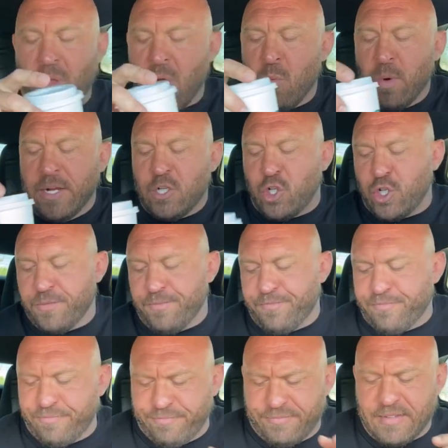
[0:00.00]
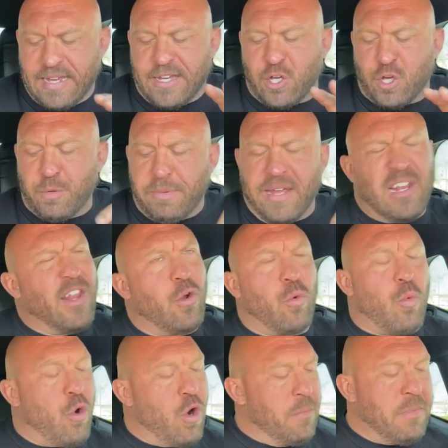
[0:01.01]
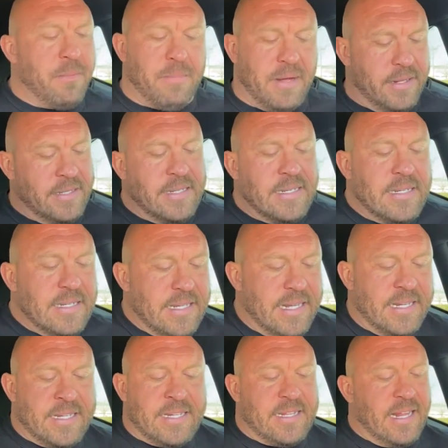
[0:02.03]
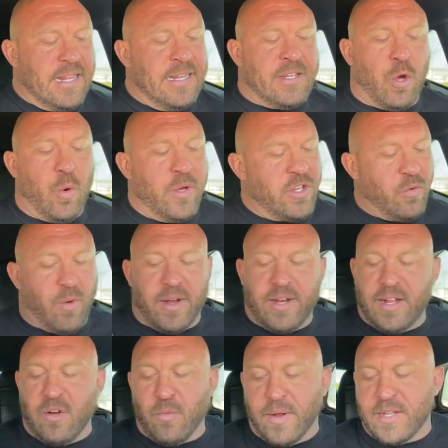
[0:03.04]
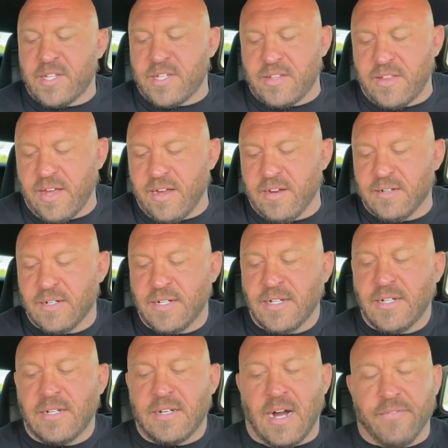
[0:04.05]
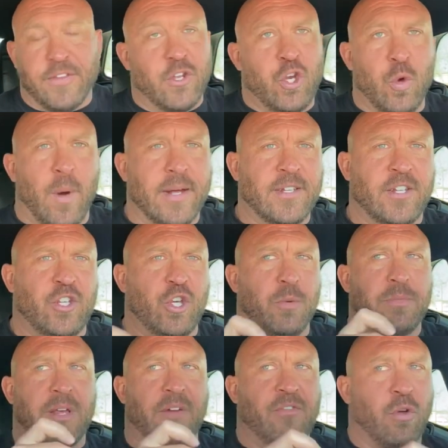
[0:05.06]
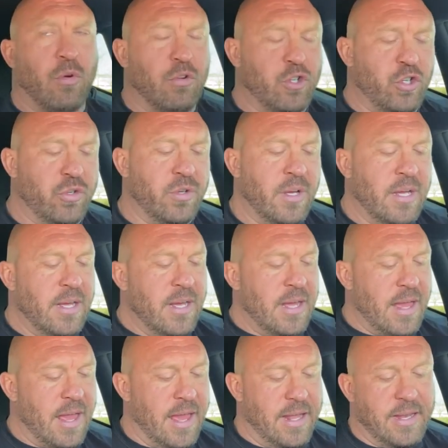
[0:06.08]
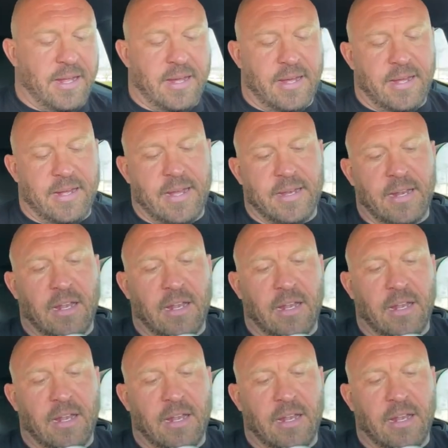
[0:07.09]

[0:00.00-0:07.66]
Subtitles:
which... it could be a little warmer, but it's always a running a risk there on the two ice cubes I've told you. And I got a